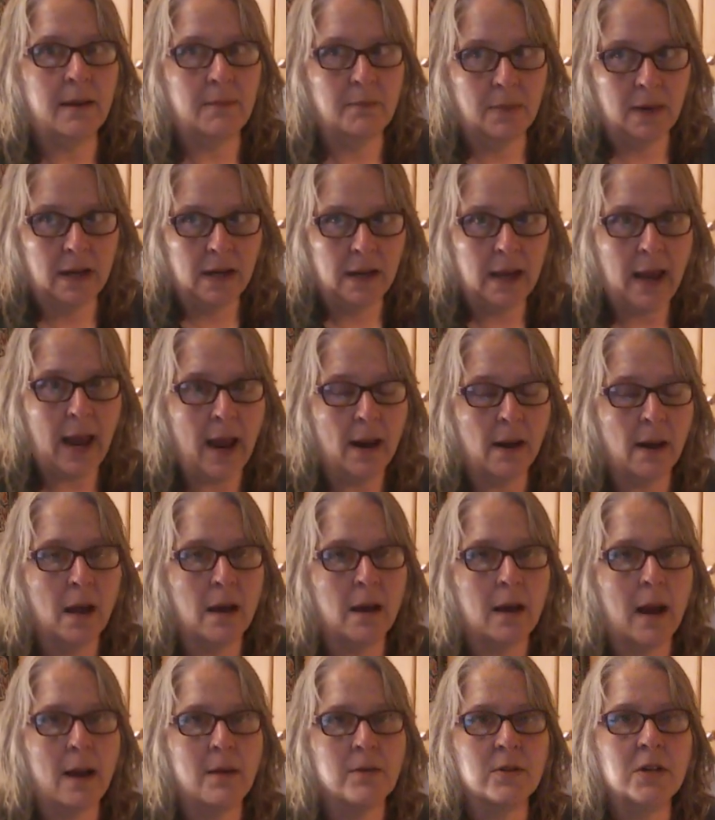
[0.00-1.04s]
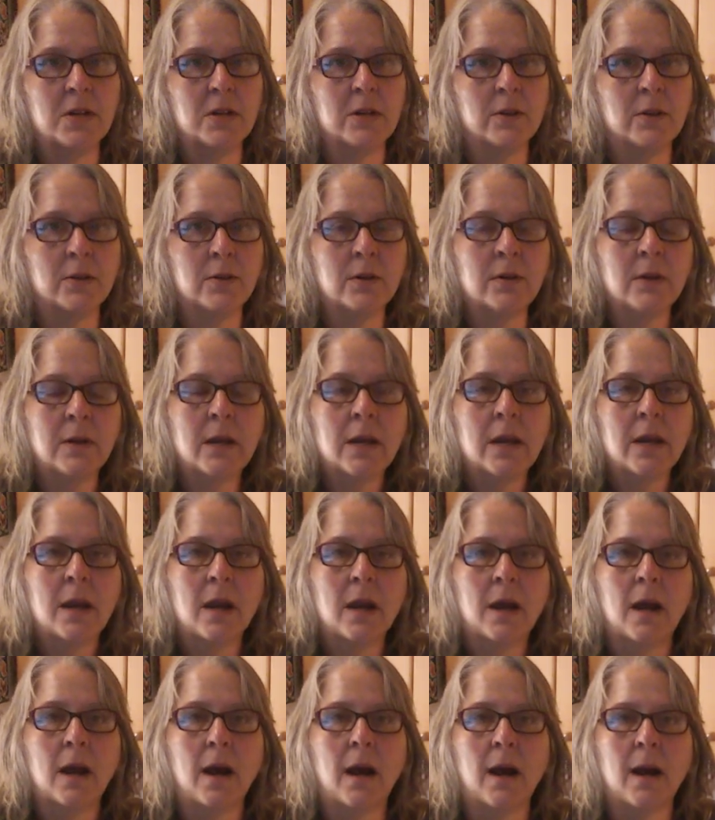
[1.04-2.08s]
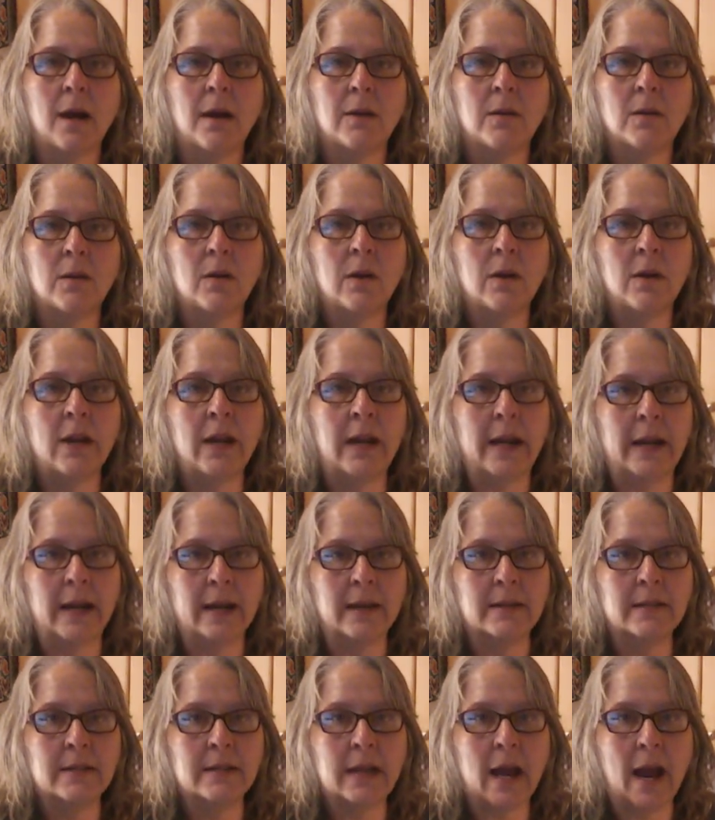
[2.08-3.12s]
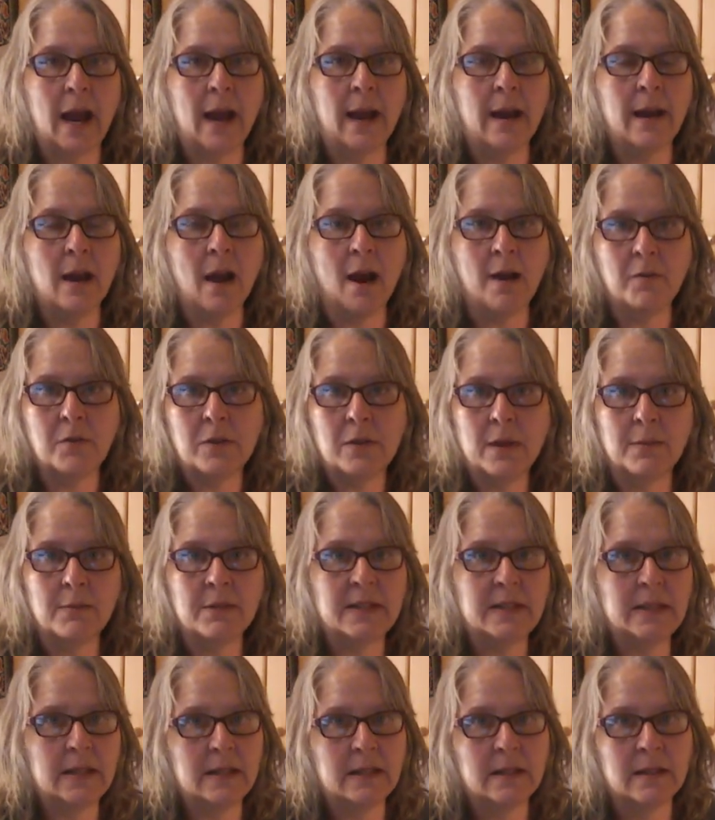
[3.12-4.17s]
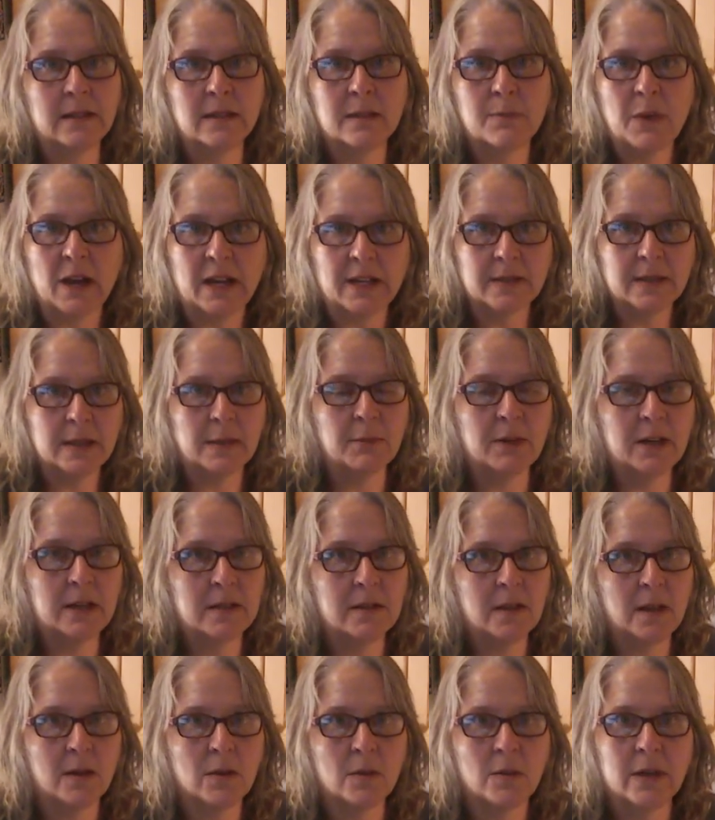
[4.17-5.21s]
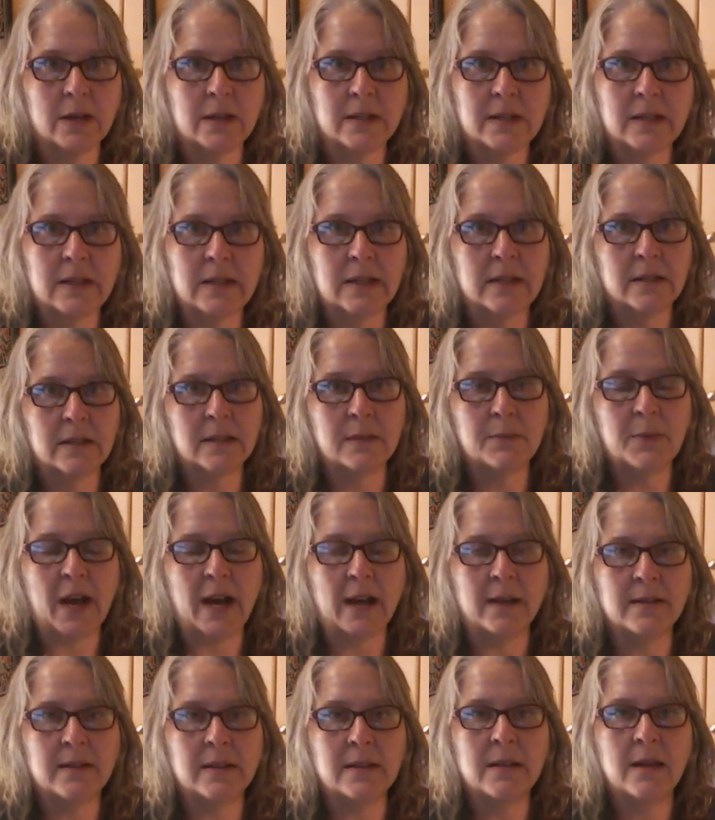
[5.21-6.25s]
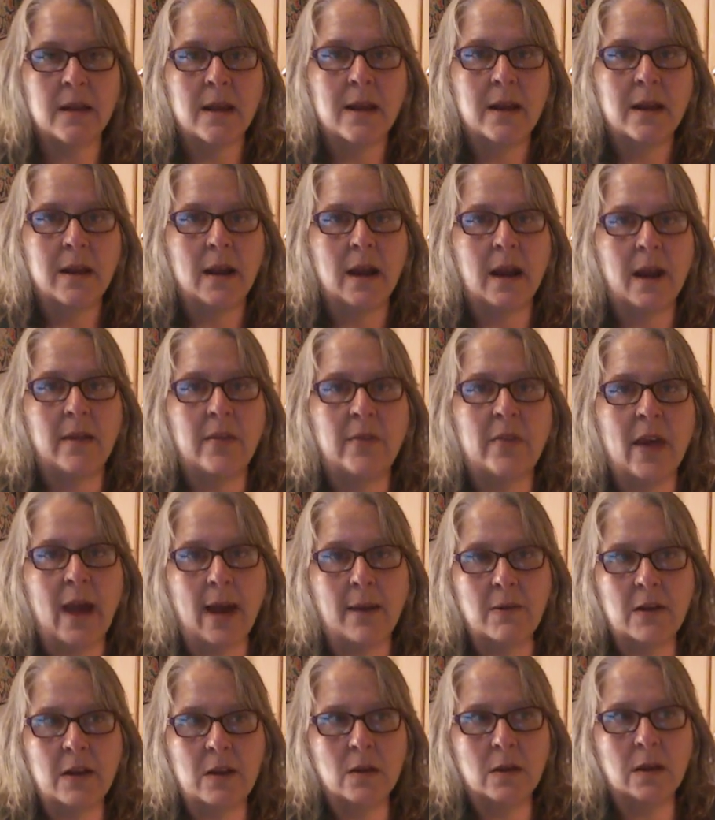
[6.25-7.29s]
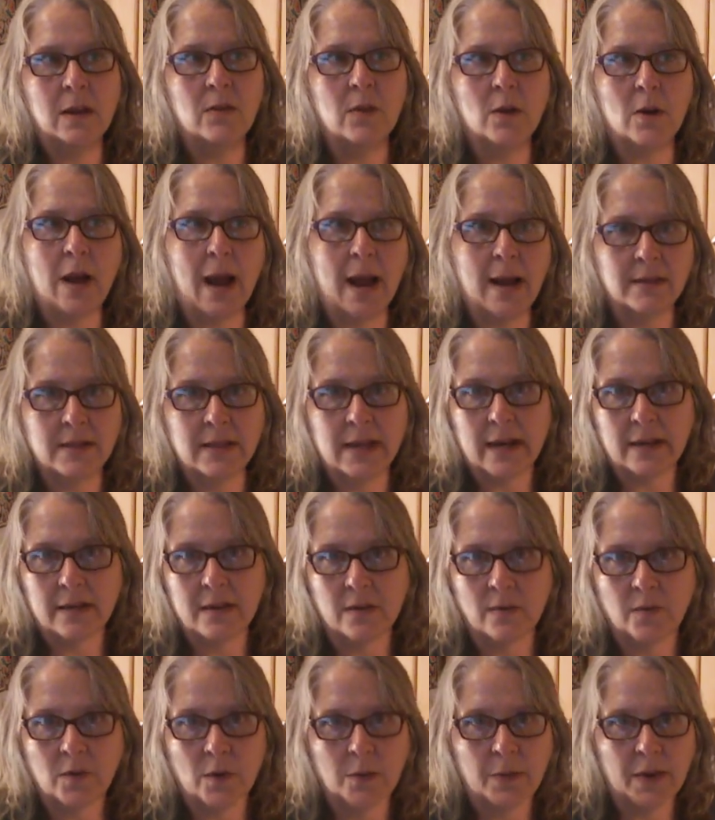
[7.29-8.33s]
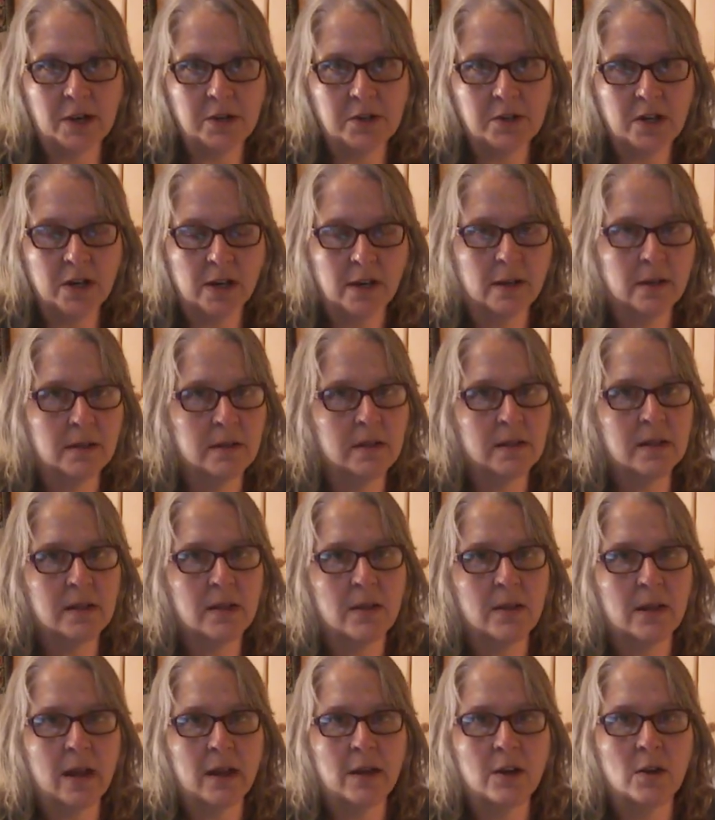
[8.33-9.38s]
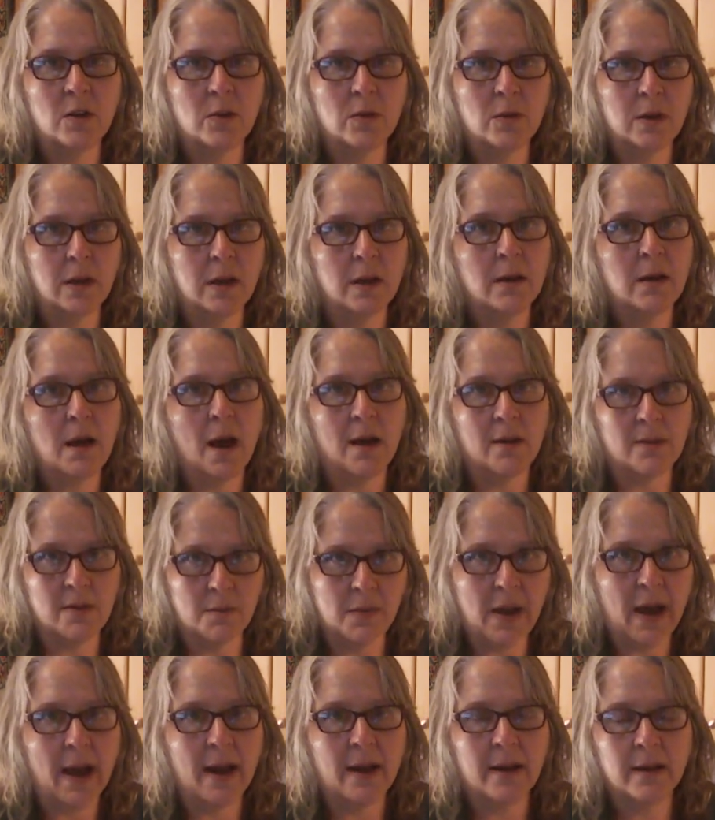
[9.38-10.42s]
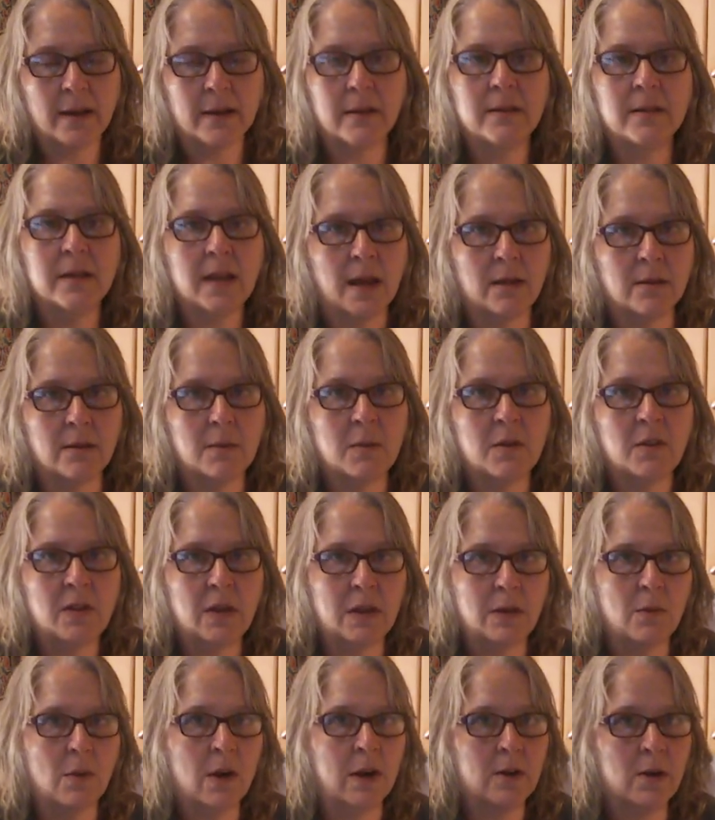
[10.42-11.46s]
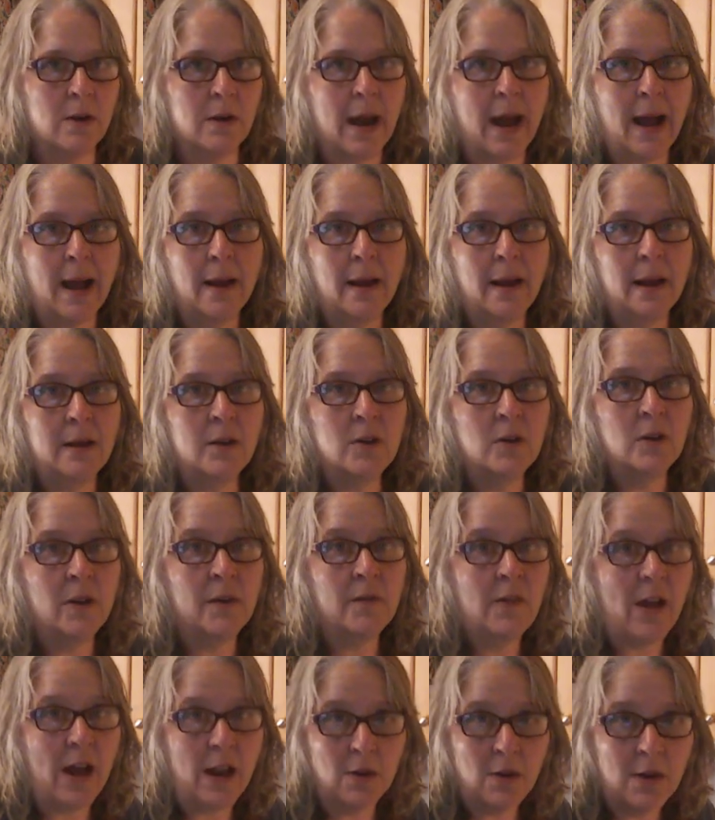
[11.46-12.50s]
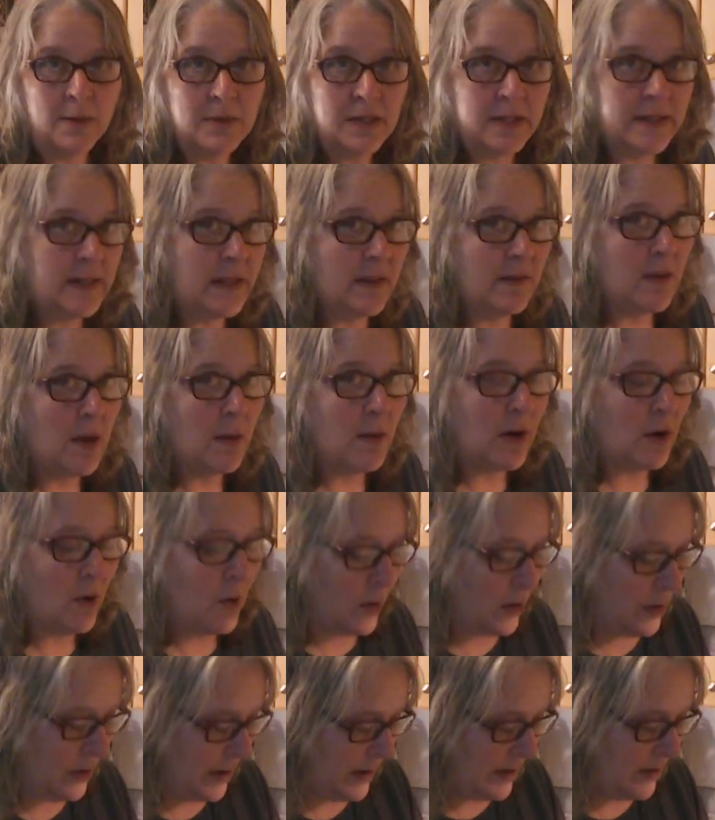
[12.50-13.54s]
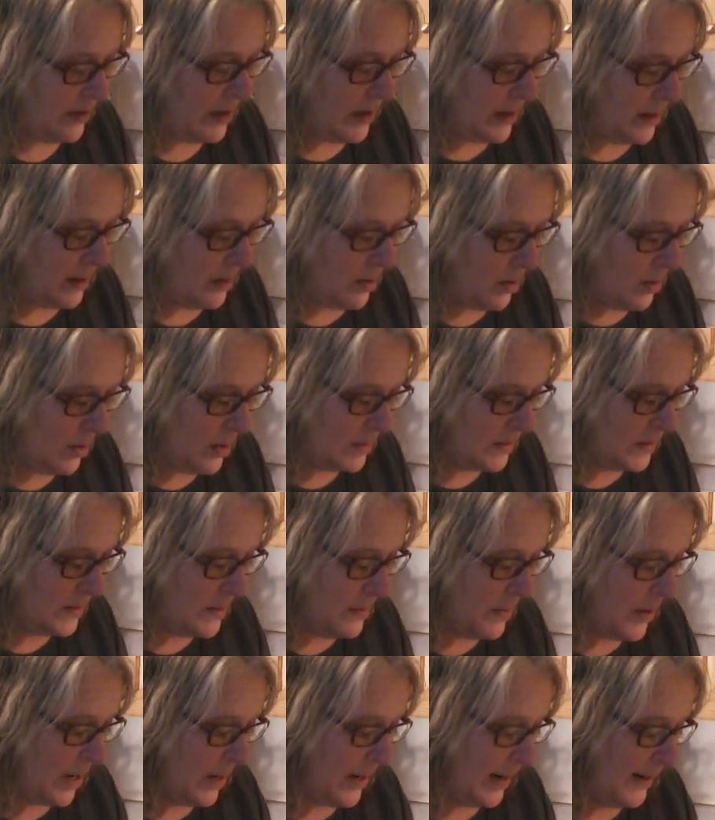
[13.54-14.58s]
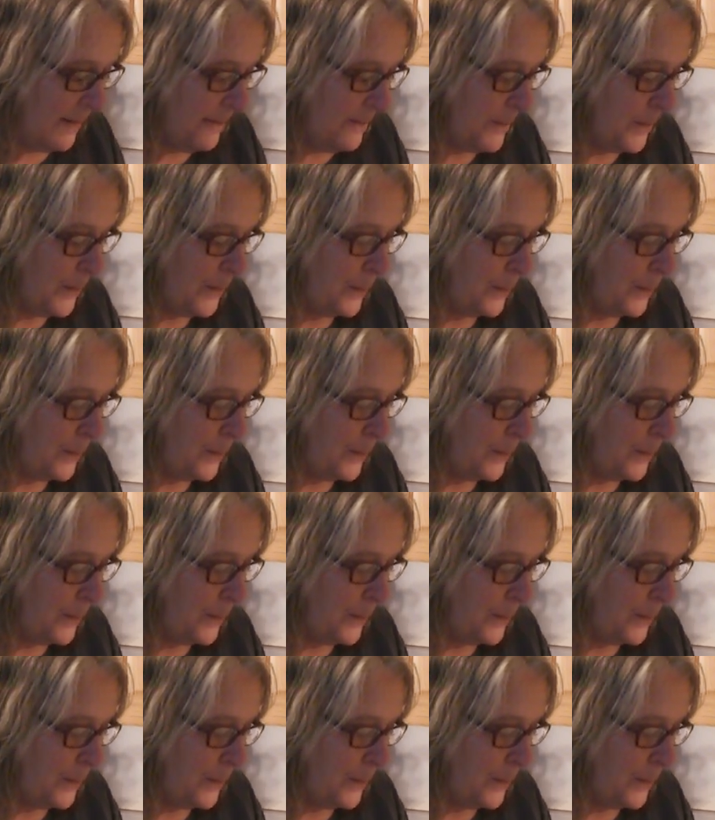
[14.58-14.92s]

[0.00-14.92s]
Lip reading: mini catalog out to, and I offer them a season's best. Somebody's going to win a season's best, and that way you get their contact information so that you can call them back and tell them if they won or not, and you can follow up to see if they want to order anything or host a party.